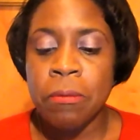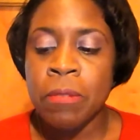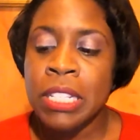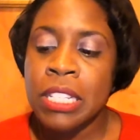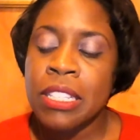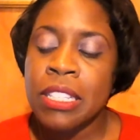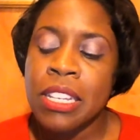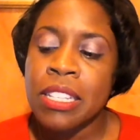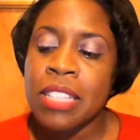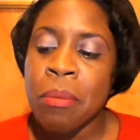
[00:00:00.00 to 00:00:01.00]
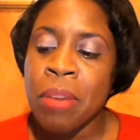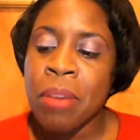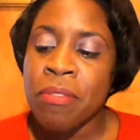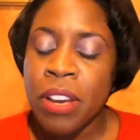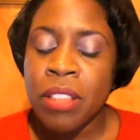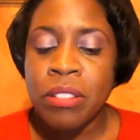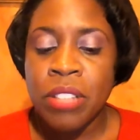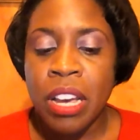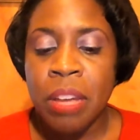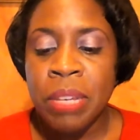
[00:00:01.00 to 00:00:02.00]
One of the things that my father
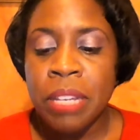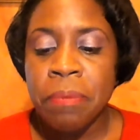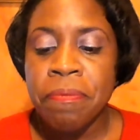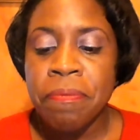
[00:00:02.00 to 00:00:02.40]
taught me